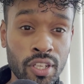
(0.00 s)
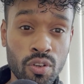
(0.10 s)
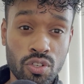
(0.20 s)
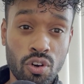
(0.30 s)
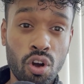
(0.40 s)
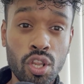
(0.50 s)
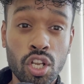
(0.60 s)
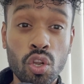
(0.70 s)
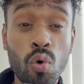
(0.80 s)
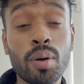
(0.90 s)
Those are all the
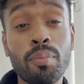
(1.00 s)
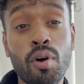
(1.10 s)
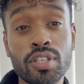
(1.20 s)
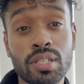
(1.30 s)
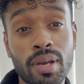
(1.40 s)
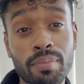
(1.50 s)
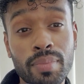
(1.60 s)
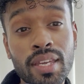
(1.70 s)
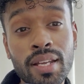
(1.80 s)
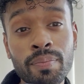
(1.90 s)
lower parts of my
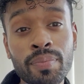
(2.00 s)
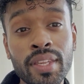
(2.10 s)
being.